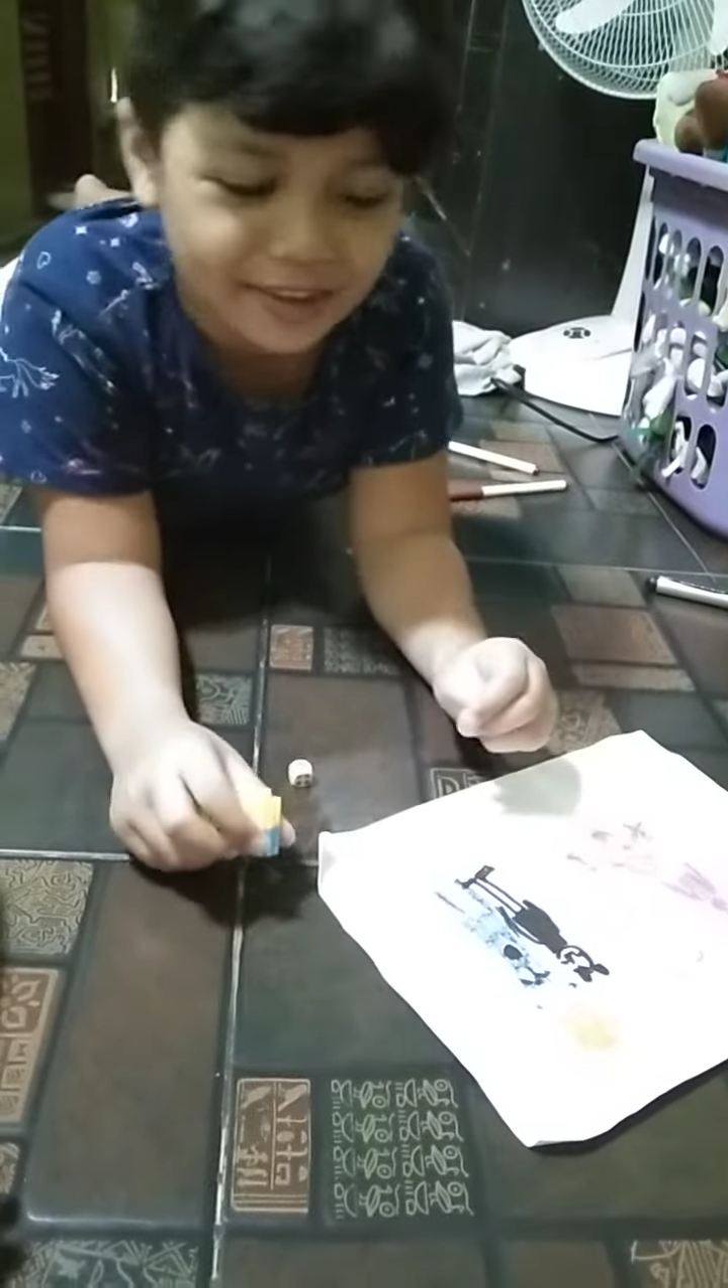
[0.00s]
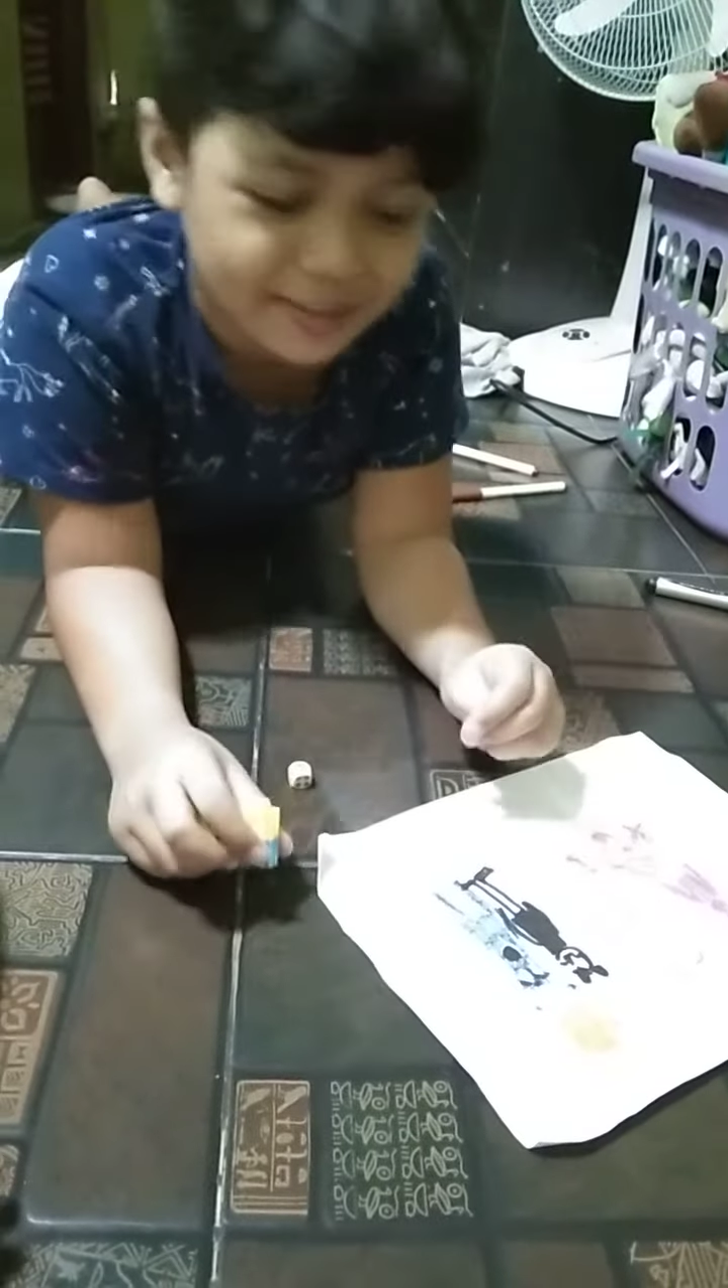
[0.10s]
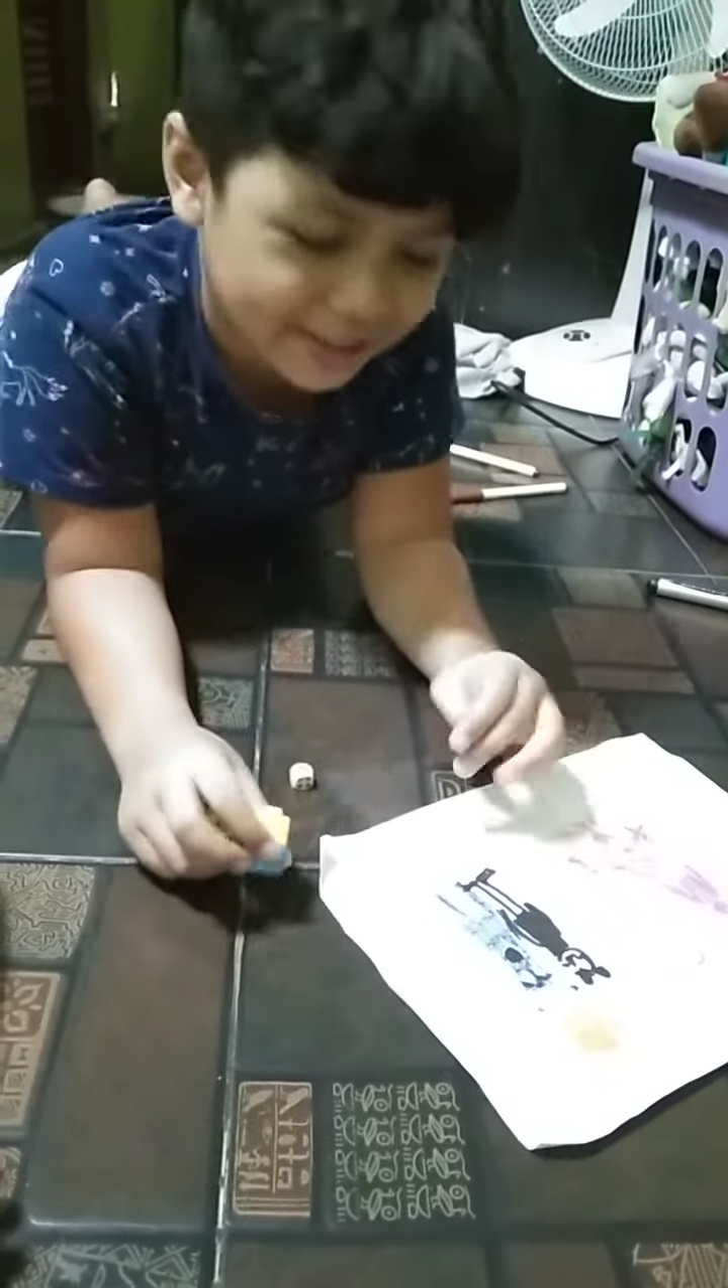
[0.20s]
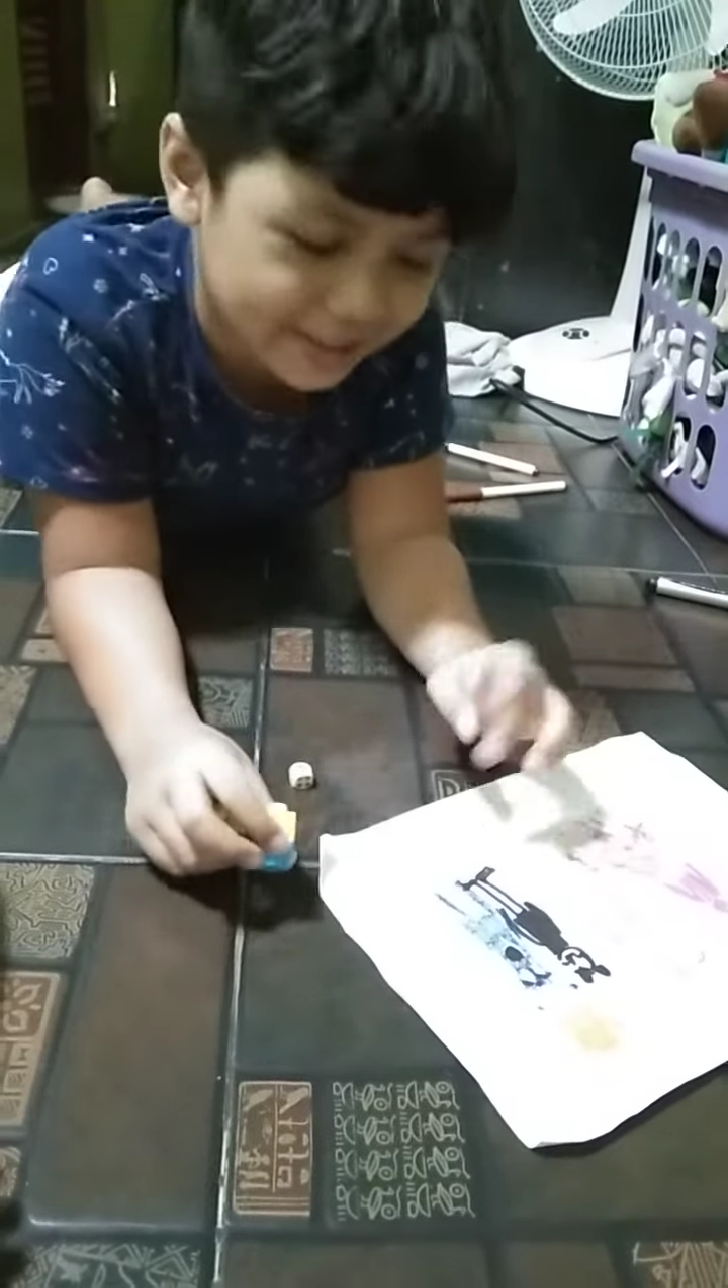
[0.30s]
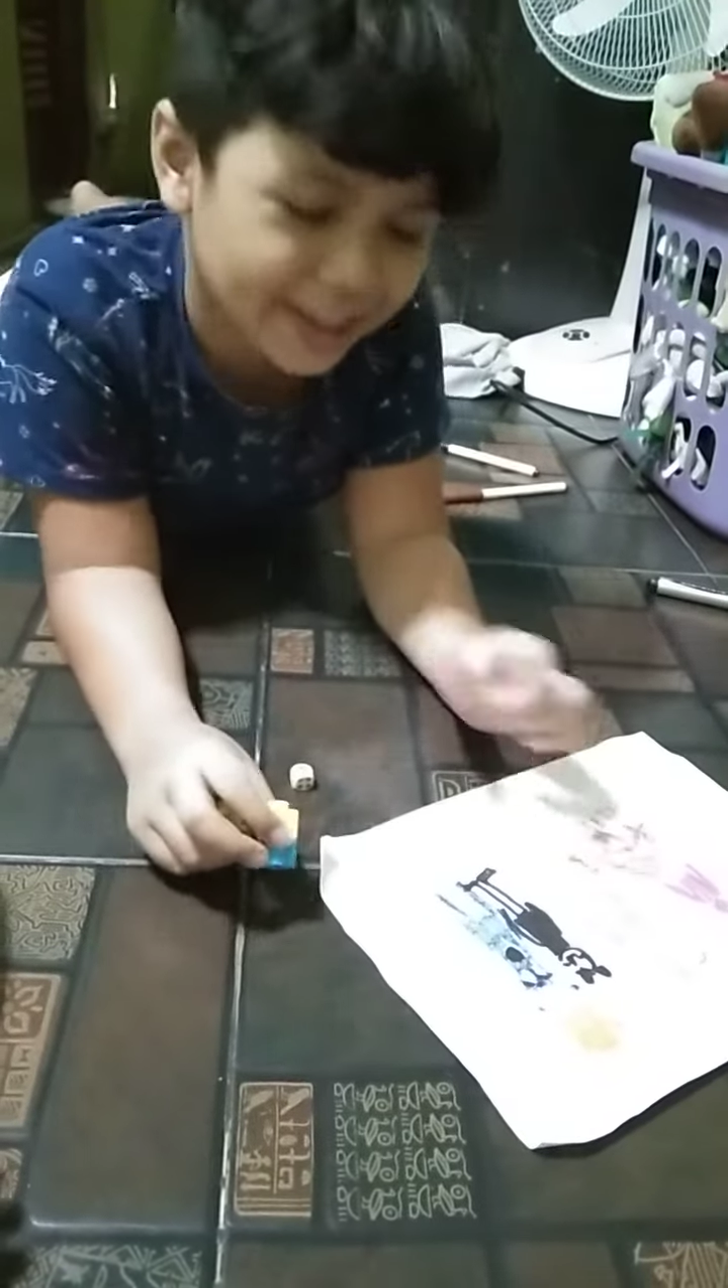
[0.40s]

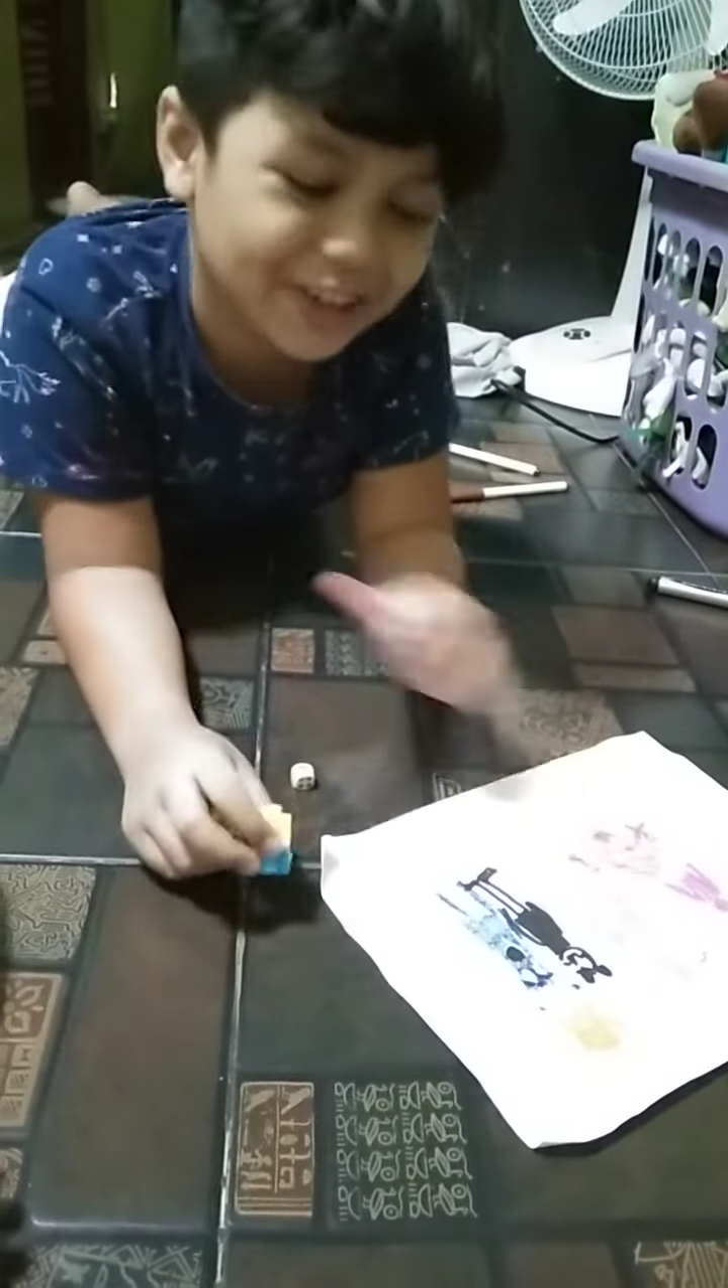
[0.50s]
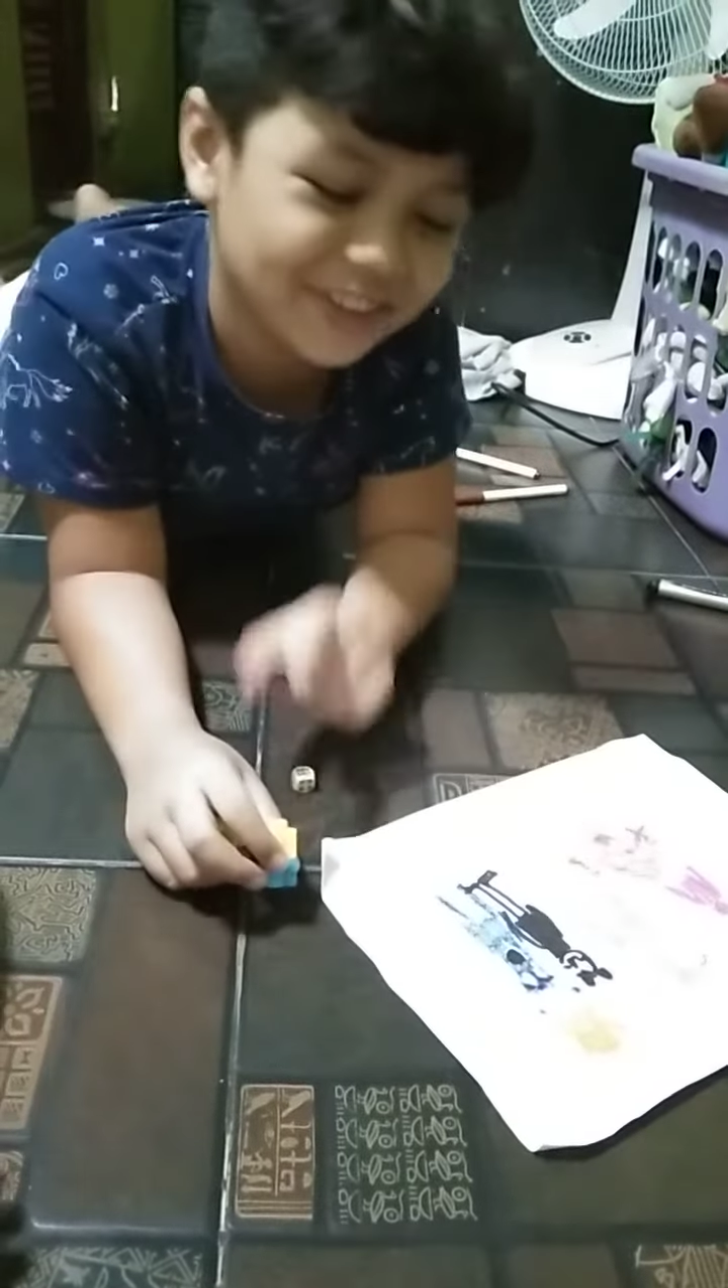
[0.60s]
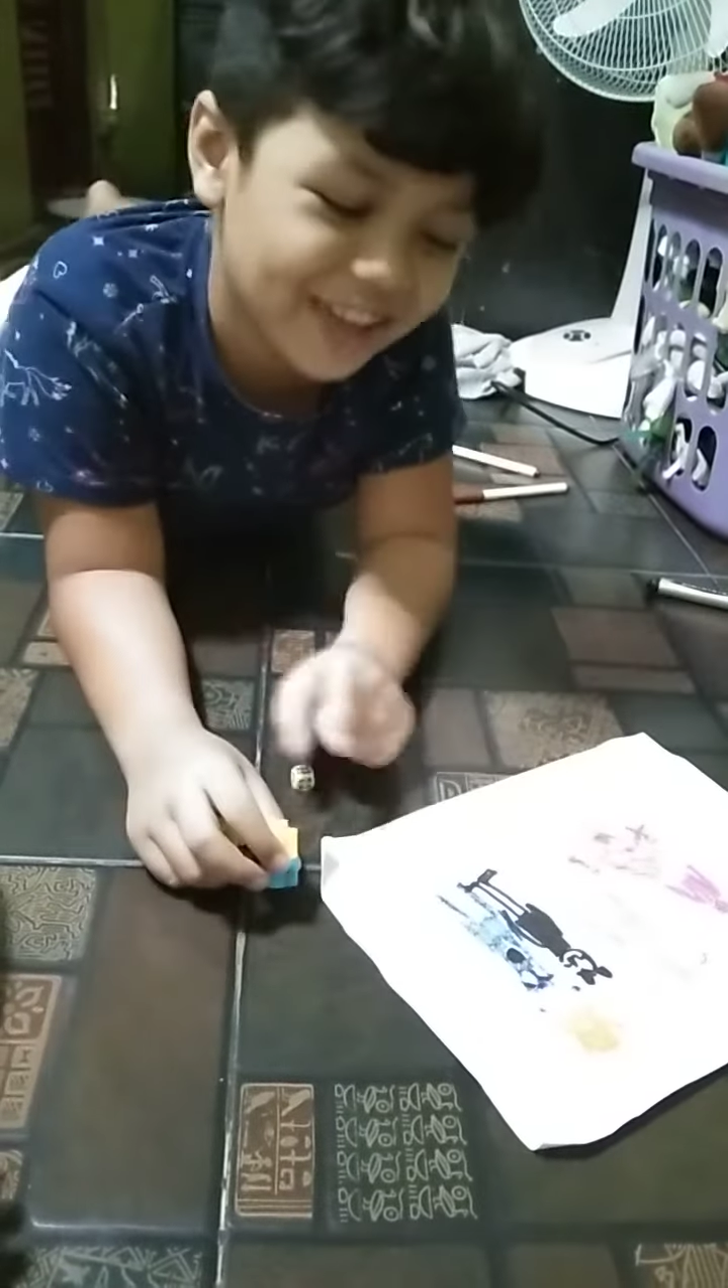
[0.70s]
See you